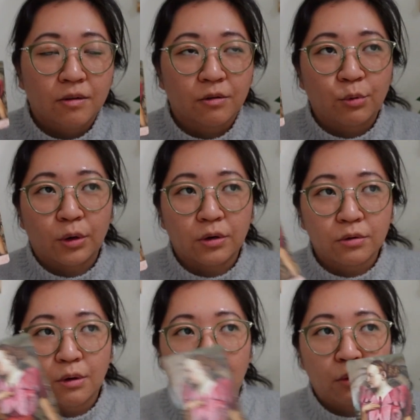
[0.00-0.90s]
quote
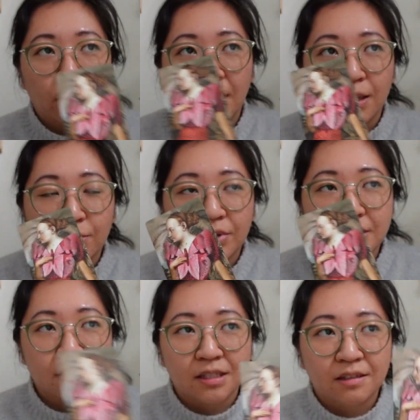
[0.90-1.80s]
unquote like
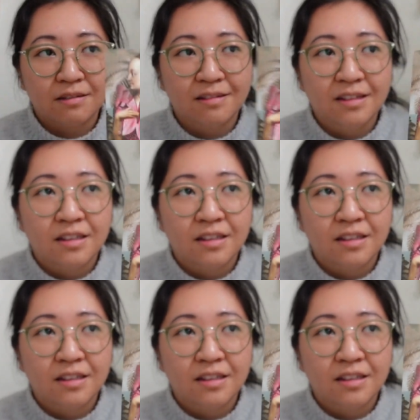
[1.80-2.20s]
prison